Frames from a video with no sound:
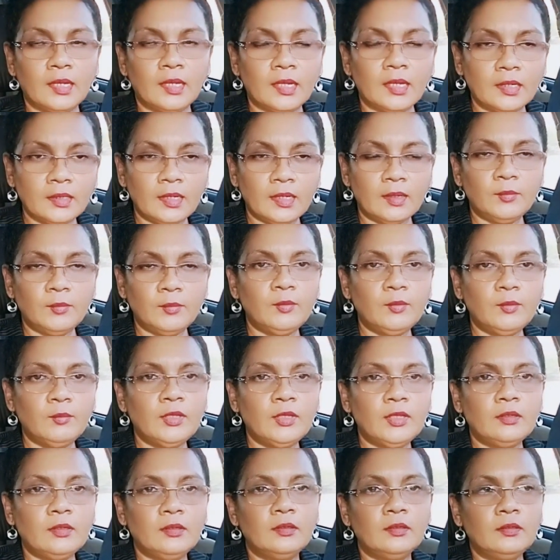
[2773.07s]
And then
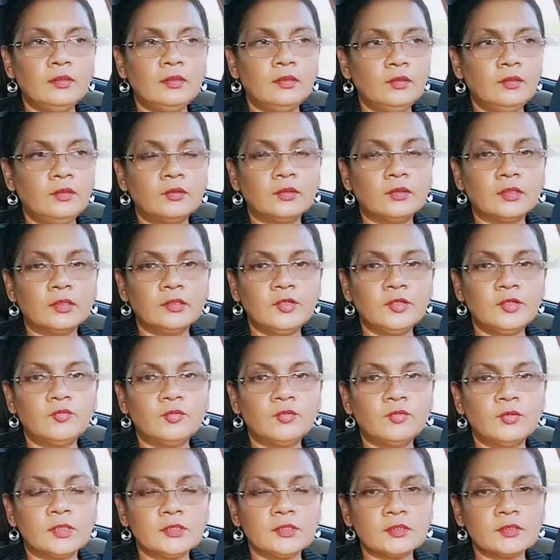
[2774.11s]
maybe you are
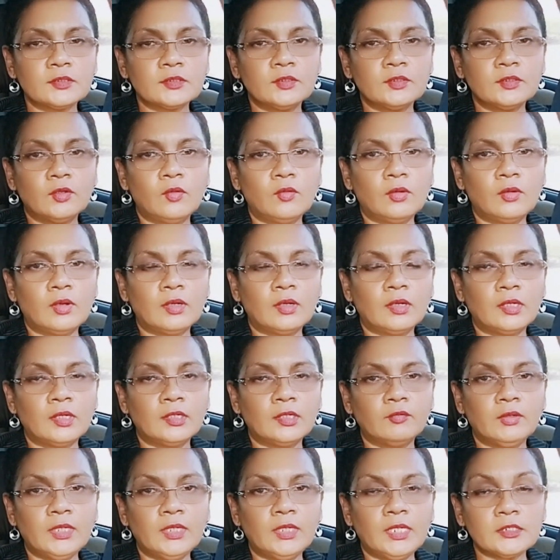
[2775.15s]
divorced now, or the
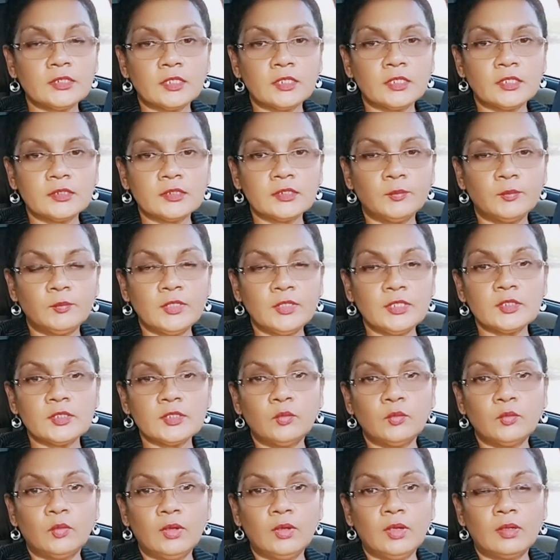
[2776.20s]
relationship is
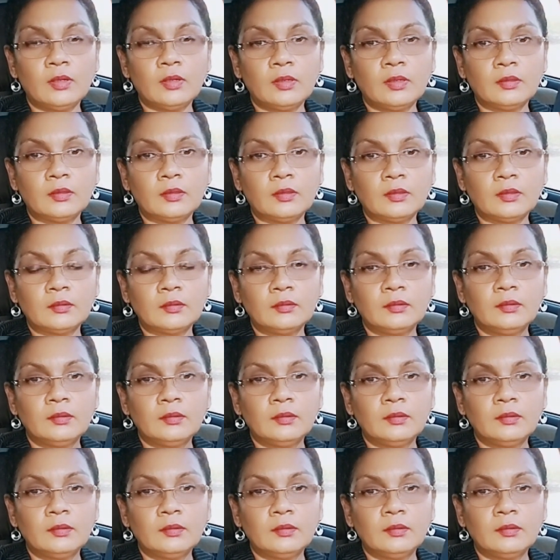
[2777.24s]
no longer,